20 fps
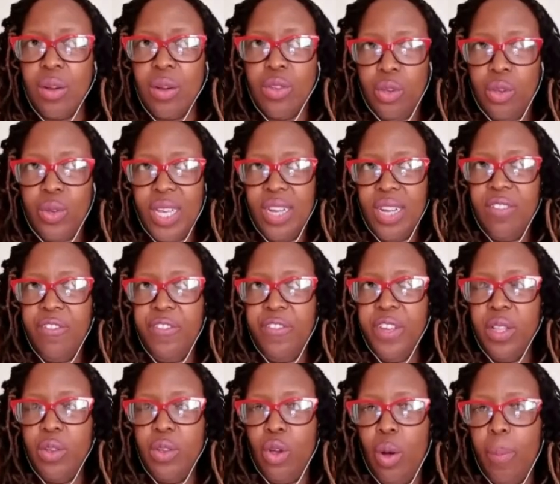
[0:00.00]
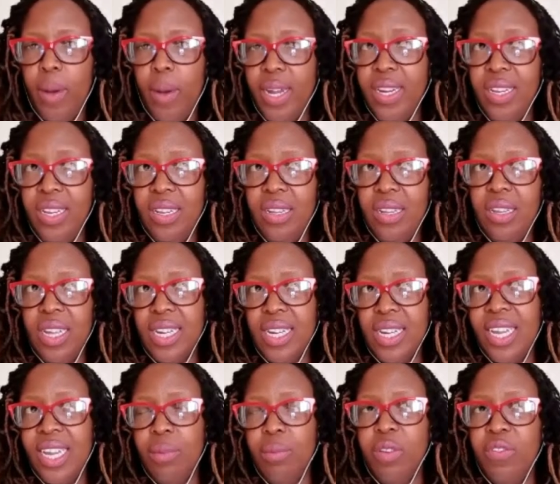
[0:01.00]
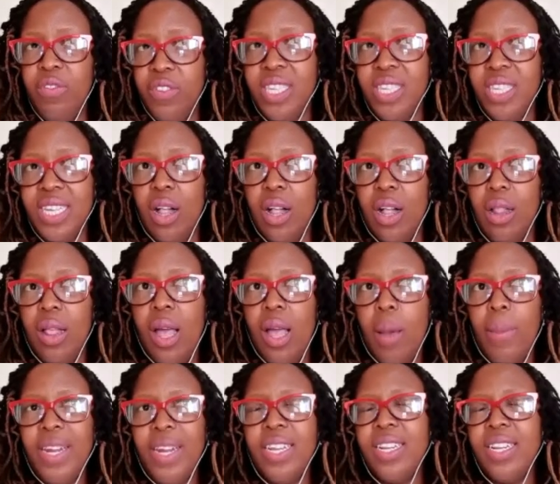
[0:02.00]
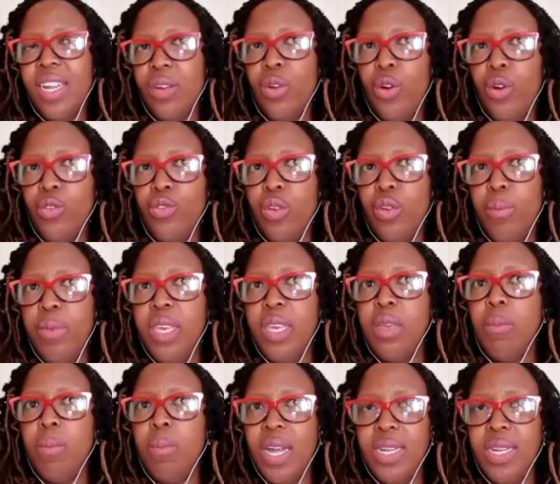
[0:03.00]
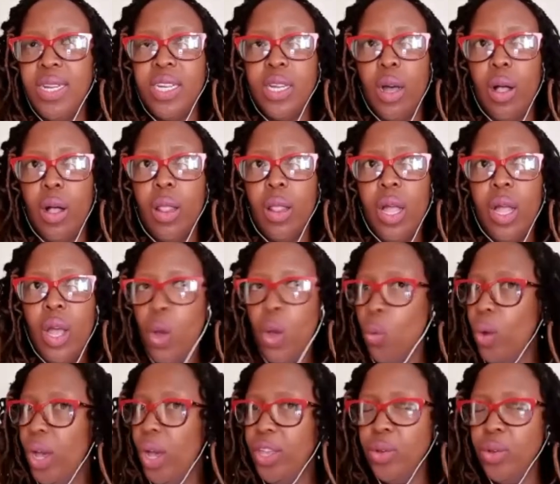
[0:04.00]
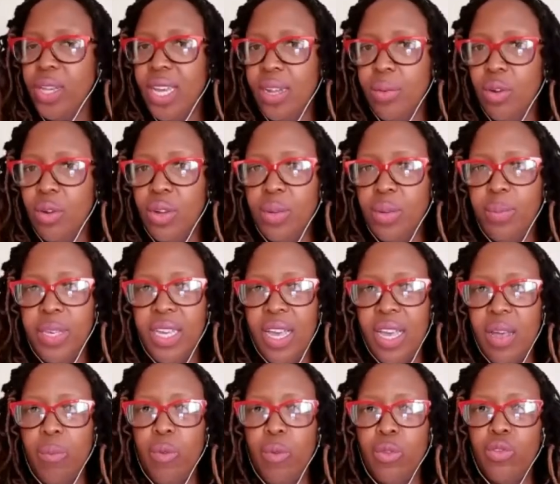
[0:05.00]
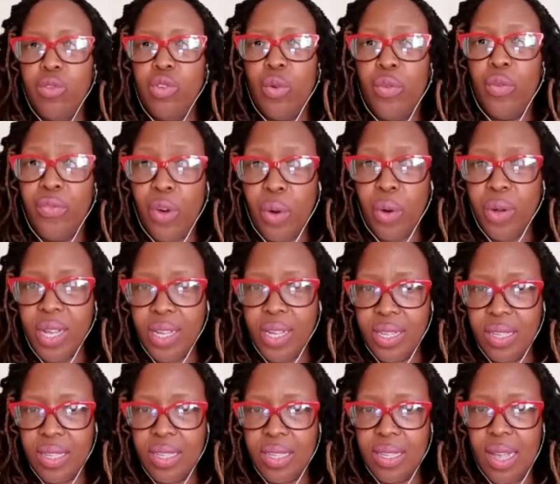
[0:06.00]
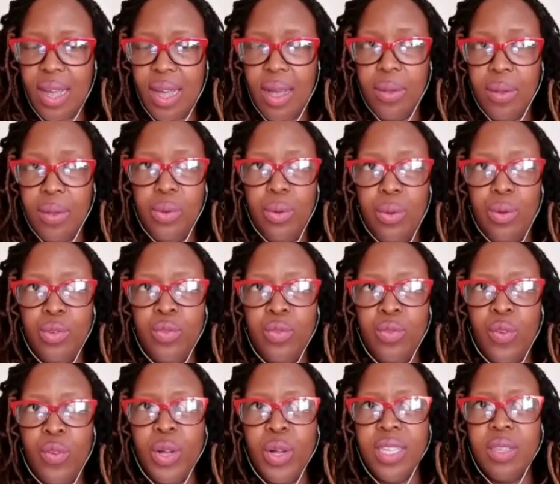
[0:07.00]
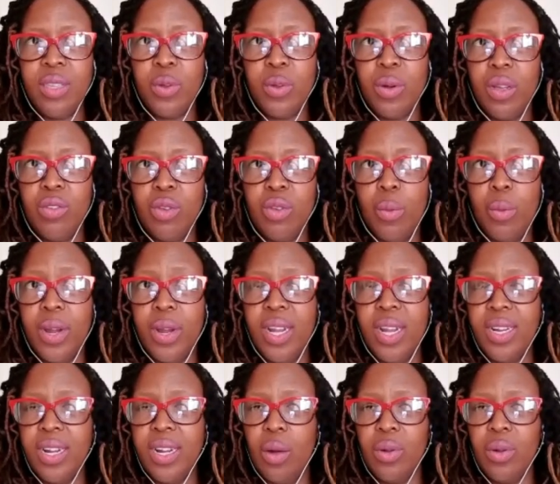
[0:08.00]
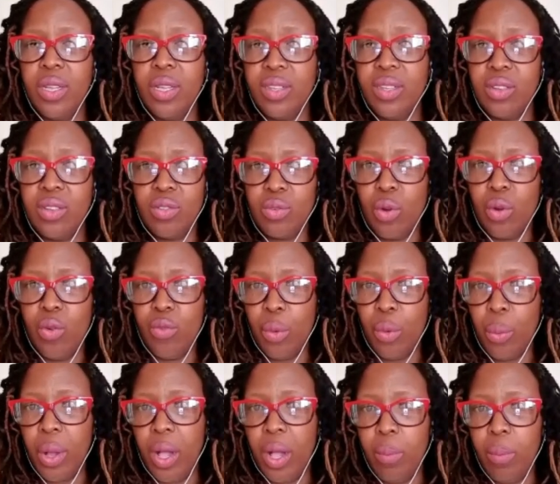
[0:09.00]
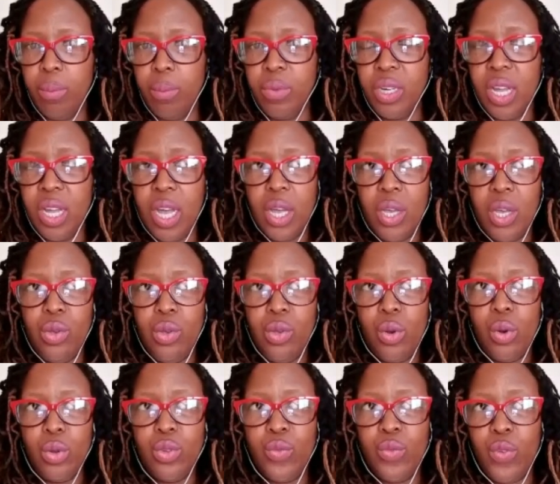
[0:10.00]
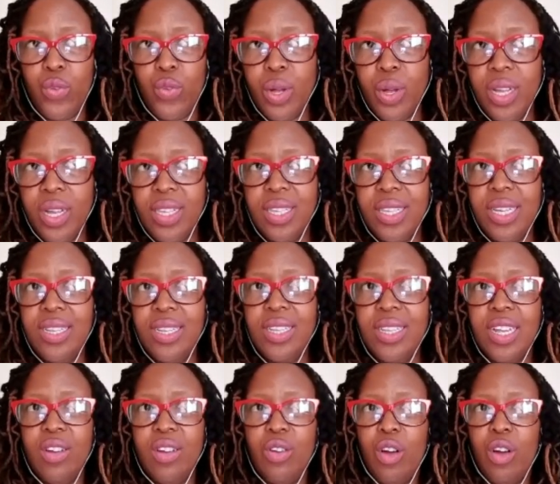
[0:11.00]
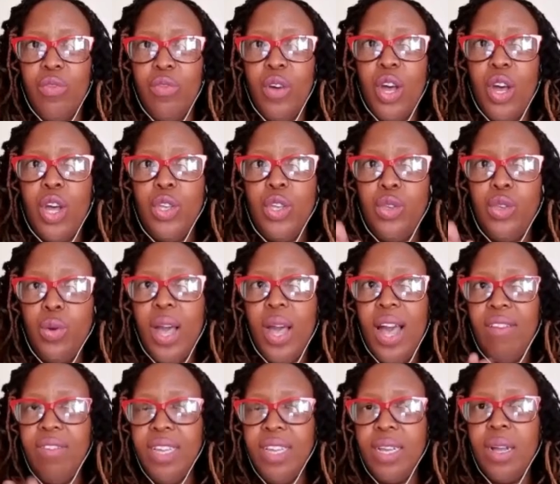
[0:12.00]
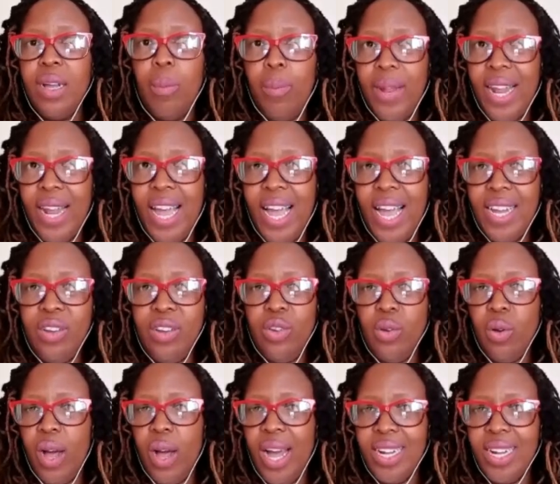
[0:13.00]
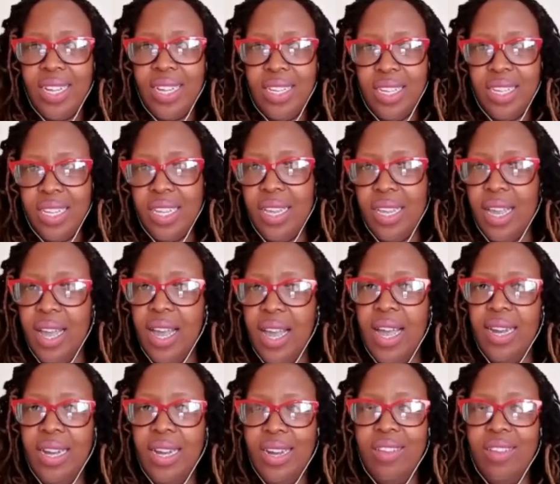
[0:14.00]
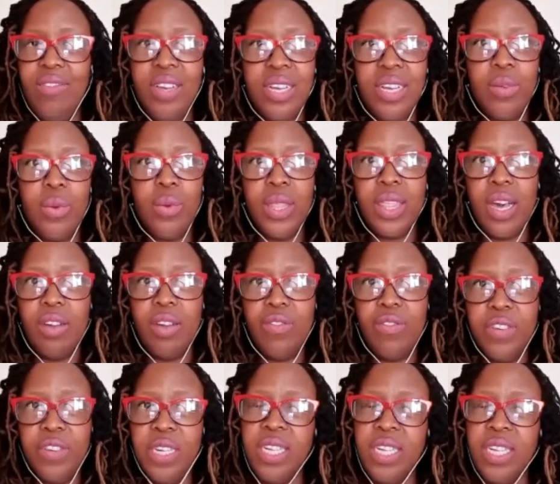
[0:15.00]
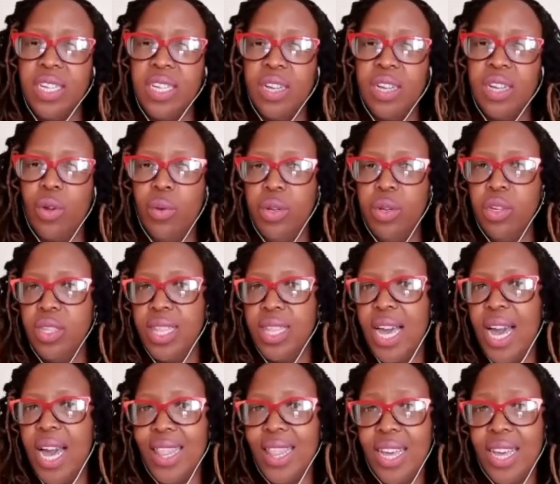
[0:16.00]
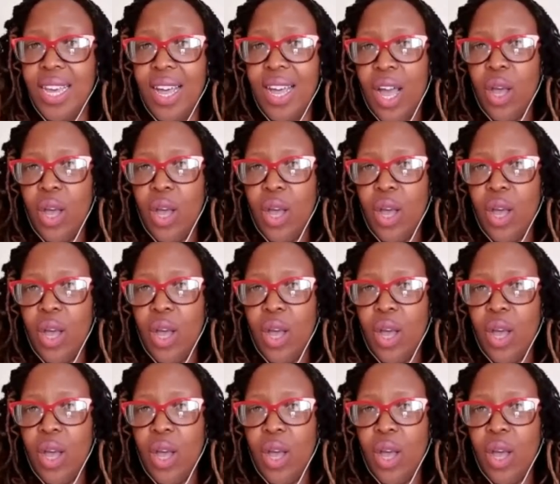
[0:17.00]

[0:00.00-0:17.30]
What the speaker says: You can feel your body. It can be physical, but it can also be mental, where you cannot be able to focus. You lose focus because your brain now is just overwhelmed. You lose focus. Instead of you having a plan, you are touching here and living without finishing and going to the other.